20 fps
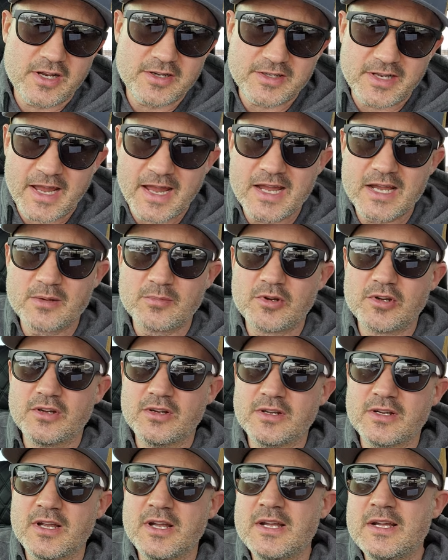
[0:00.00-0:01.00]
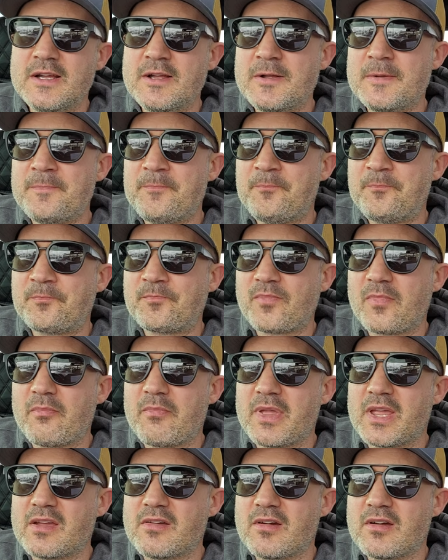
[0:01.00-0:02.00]
on camera
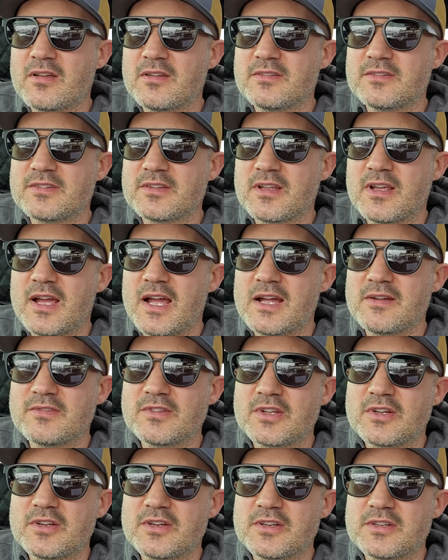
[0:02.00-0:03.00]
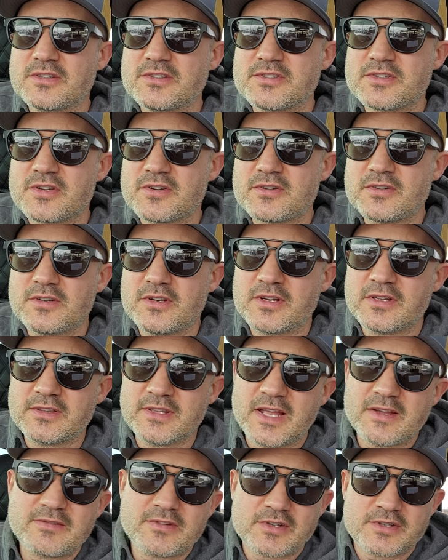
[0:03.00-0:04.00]
because I've learned certain
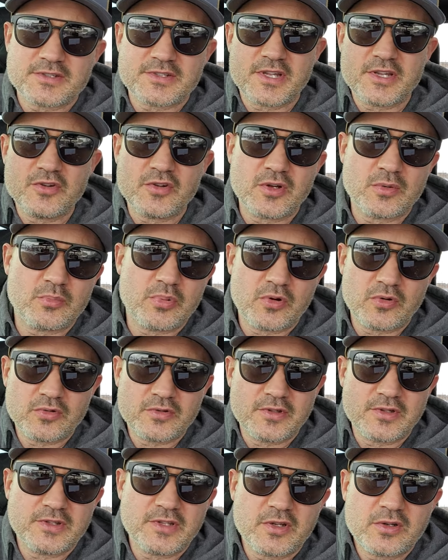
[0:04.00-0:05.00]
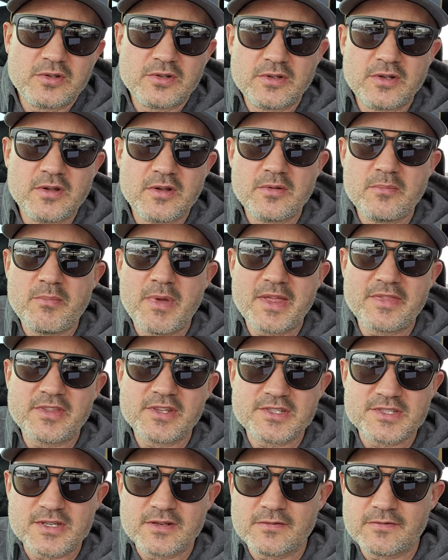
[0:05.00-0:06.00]
levers that you can pull and little
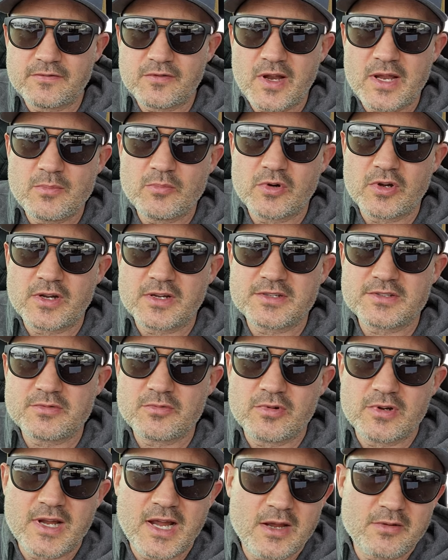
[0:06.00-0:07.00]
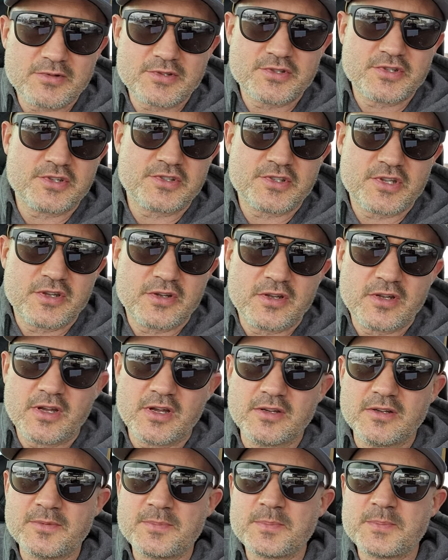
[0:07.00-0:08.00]
methods and frameworks where I was just a,
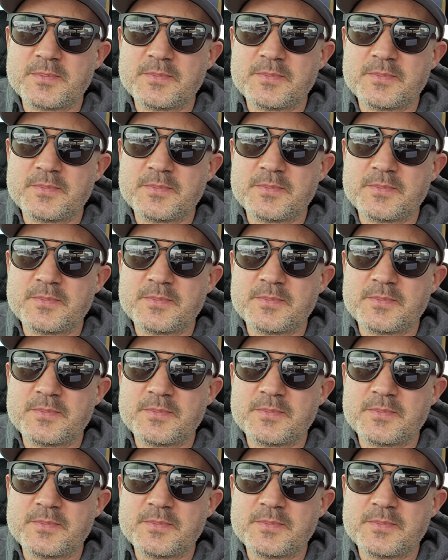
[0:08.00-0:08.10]
a,